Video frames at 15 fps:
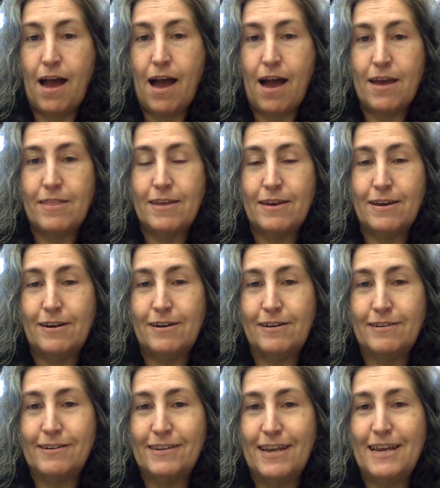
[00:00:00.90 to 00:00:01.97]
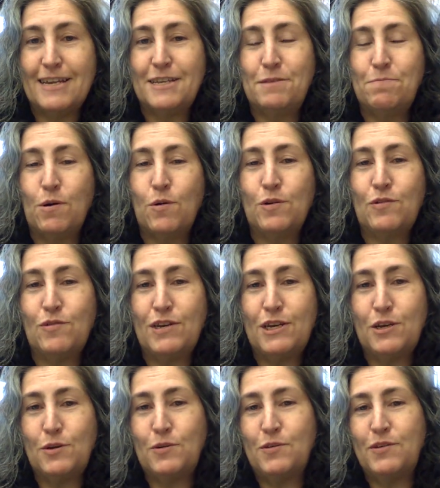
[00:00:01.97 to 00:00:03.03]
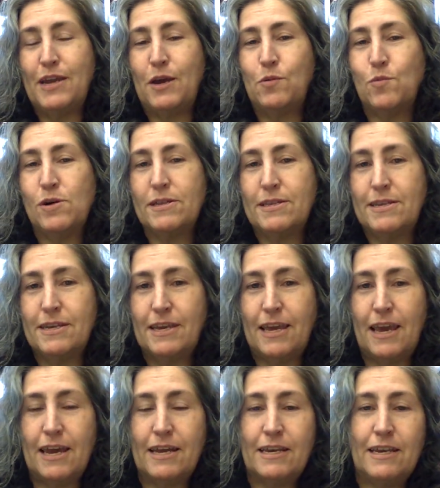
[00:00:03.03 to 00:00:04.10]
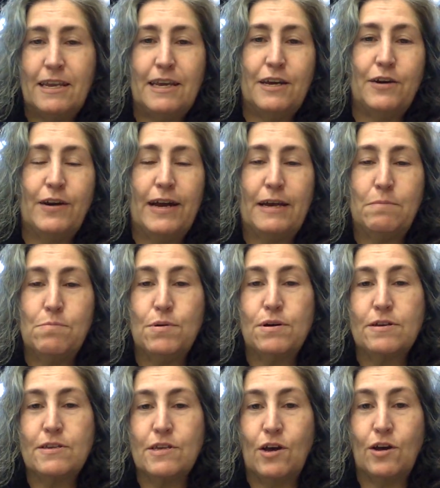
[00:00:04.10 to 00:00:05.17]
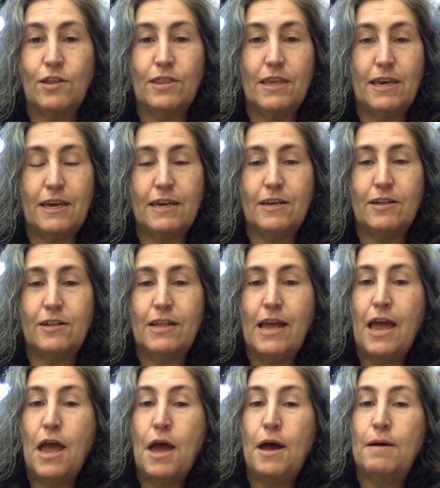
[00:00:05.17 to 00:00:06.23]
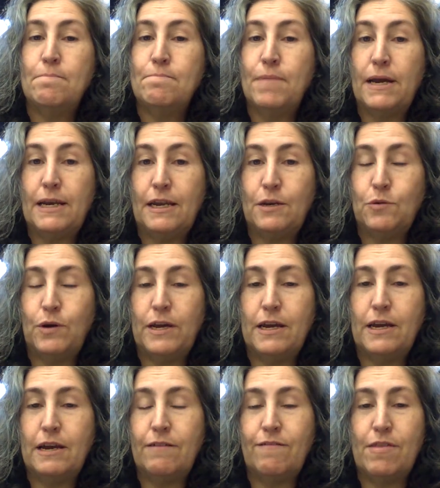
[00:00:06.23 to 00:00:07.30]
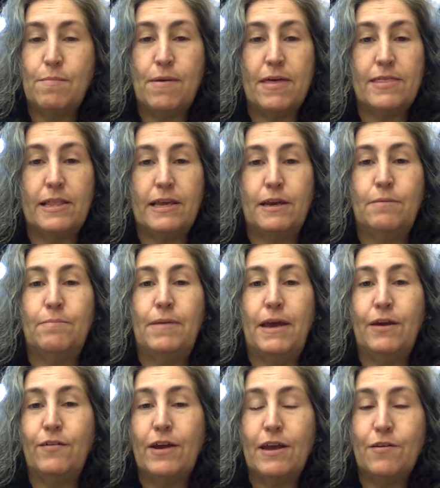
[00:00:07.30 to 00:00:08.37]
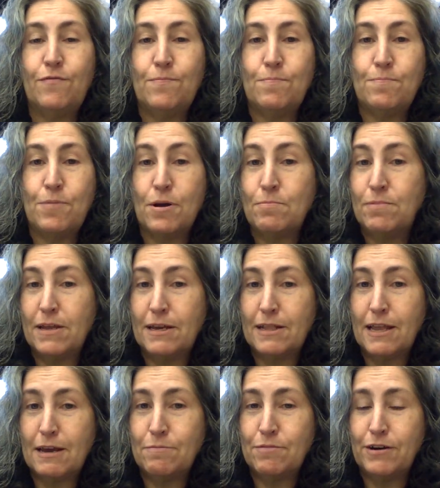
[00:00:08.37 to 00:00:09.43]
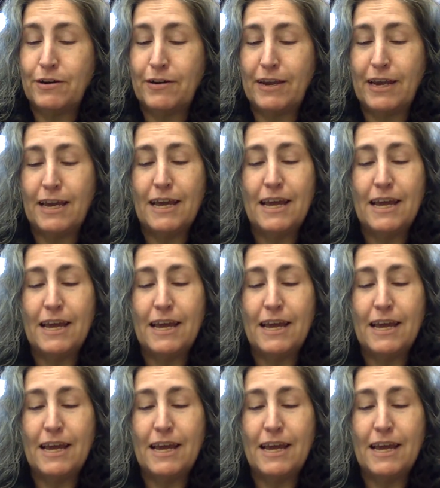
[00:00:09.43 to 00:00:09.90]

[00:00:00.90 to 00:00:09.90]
Hi there, it's Poetry Tuesday once again here at Books on the Hill, a mighty twig of the Bethlehem Area Public Library.